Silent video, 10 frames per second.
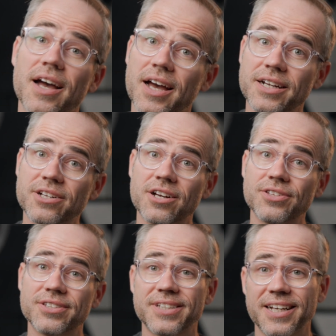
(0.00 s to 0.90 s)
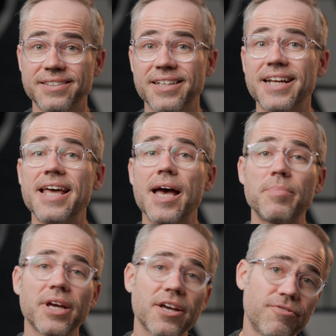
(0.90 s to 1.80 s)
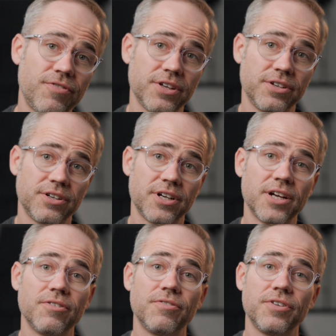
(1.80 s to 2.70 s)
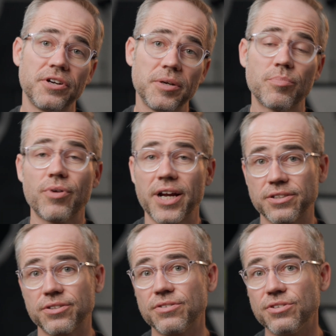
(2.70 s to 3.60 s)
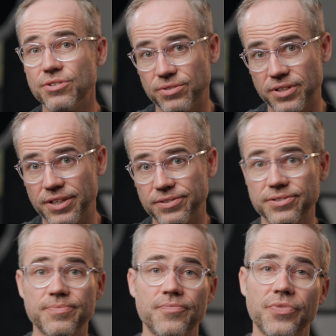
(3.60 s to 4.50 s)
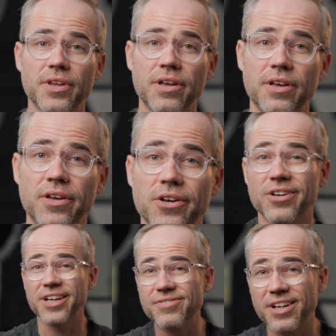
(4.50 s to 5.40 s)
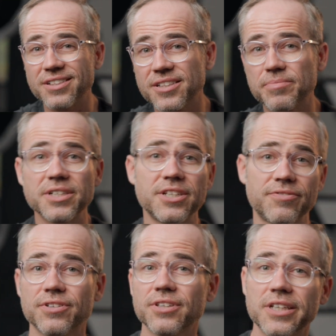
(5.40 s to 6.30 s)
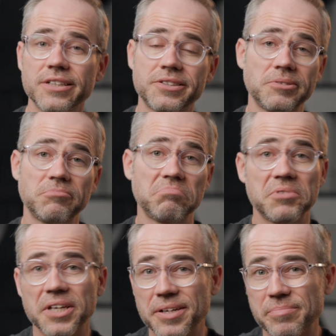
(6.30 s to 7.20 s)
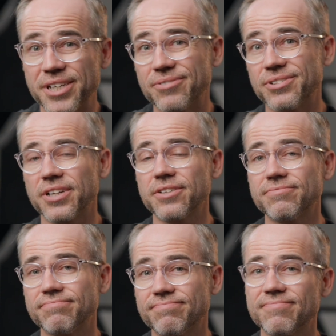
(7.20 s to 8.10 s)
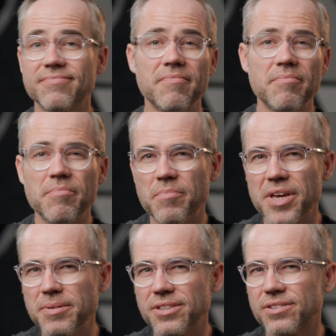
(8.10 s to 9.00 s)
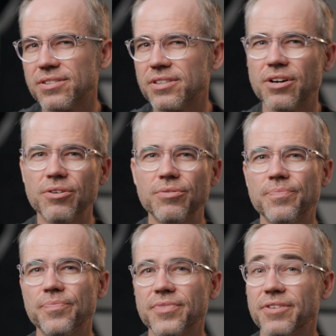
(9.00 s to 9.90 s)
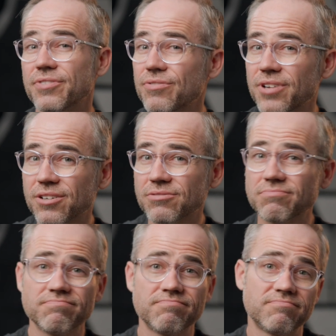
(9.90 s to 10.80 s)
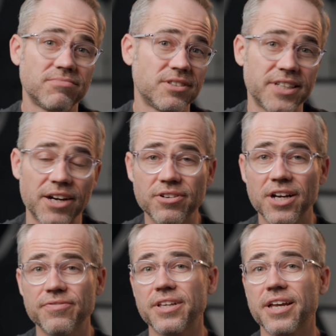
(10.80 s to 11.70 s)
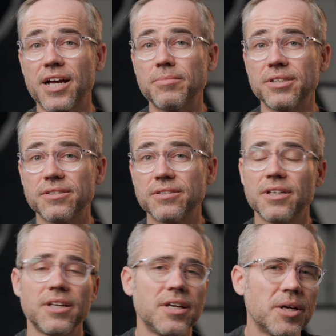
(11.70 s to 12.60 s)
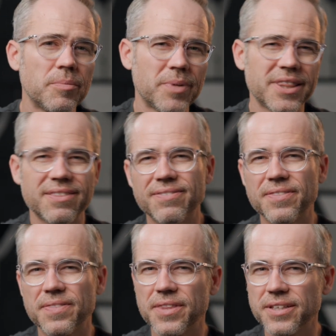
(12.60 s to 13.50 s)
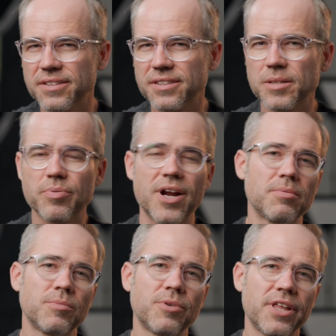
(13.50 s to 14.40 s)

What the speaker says: I'd call this test an epic failure of a very practical use case. Could I have done something differently to get a better result? Maybe so. If you know, sound off in the comments. But this is the problem with